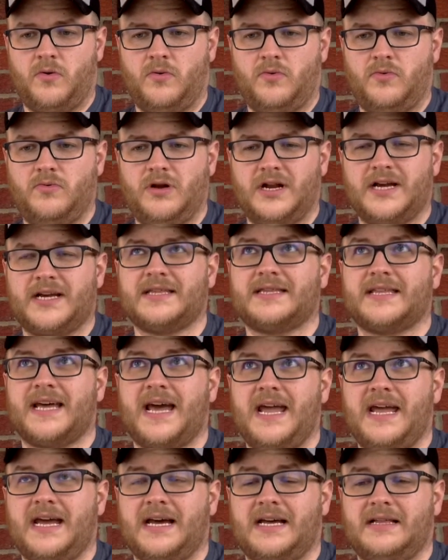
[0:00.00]
Ooh, look at
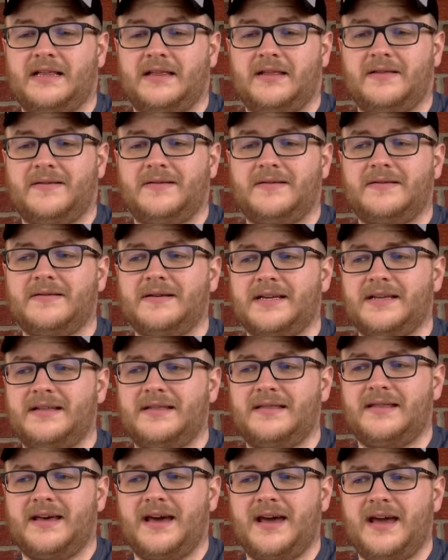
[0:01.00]
that. Look
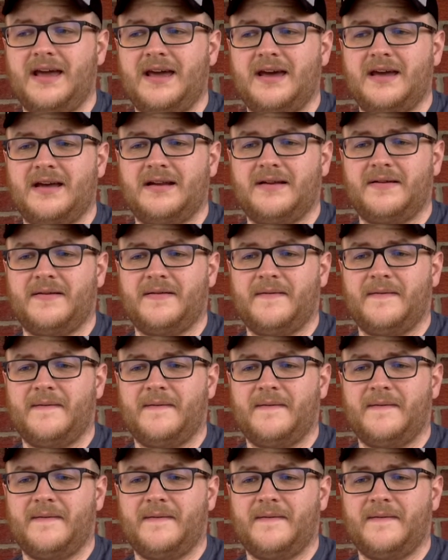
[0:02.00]
at that.